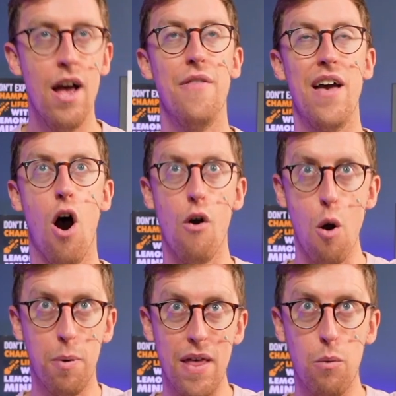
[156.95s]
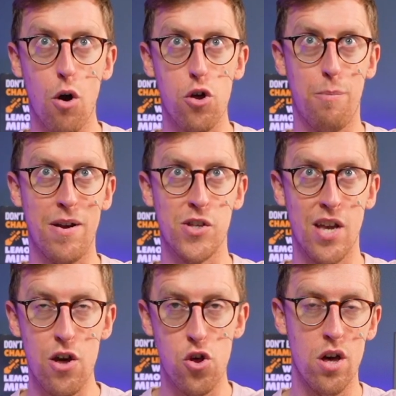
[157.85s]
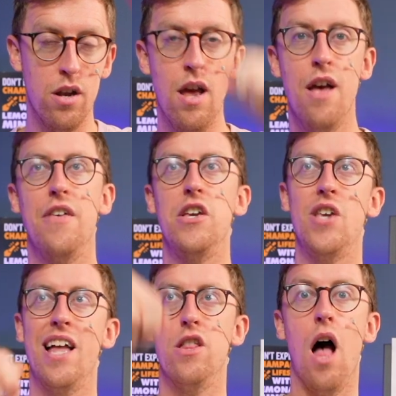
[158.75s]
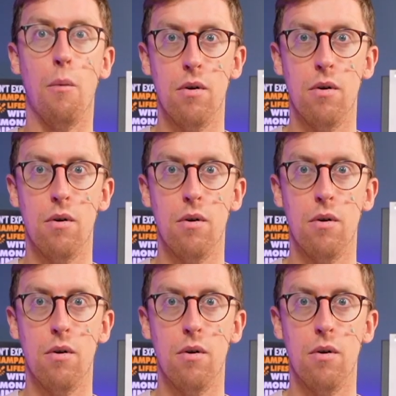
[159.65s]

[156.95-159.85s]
They are open, they watched the presentation, they said no.